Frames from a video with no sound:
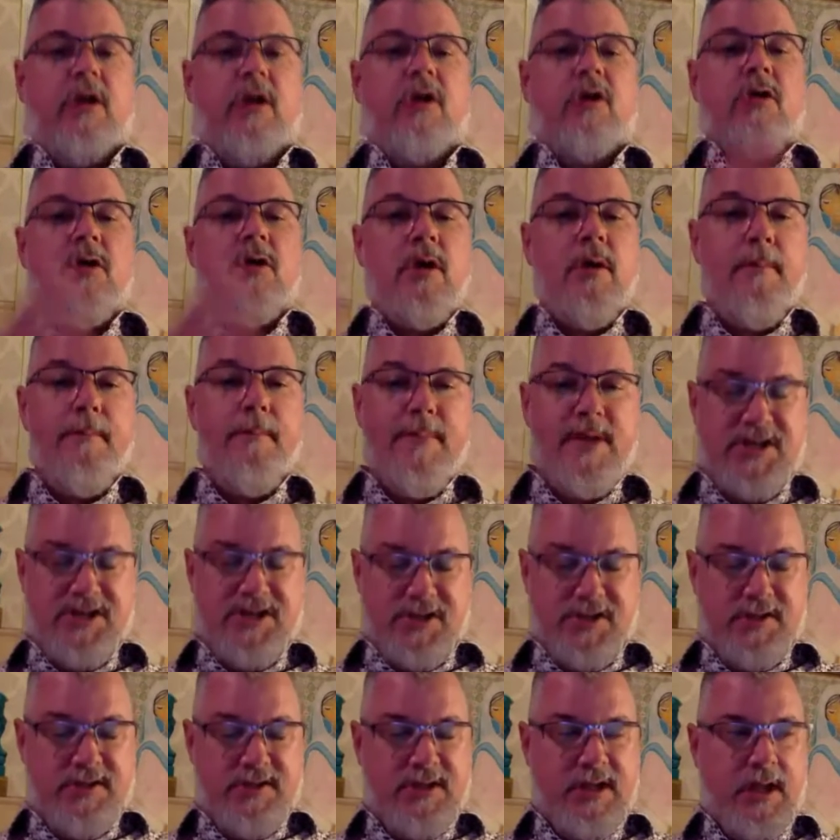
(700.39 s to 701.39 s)
Our current
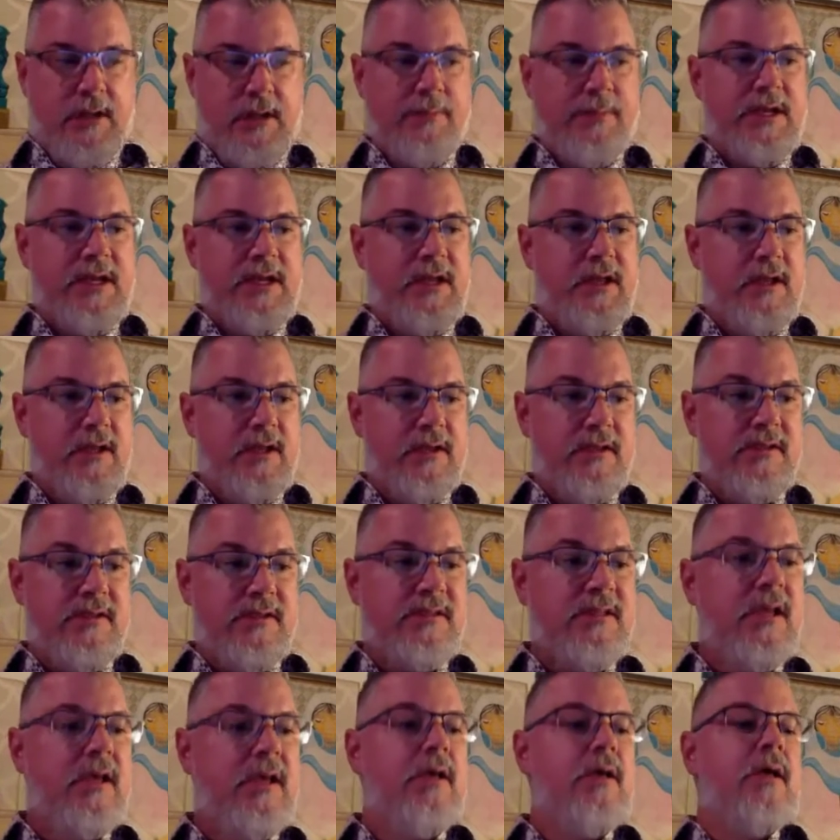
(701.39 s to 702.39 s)
mission statement
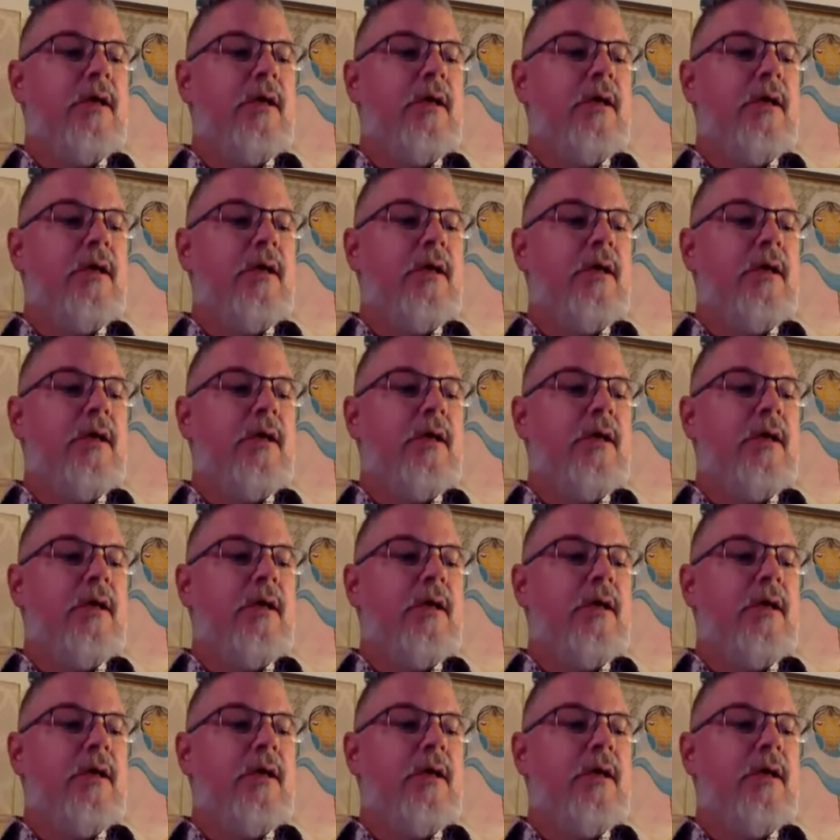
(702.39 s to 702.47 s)
is,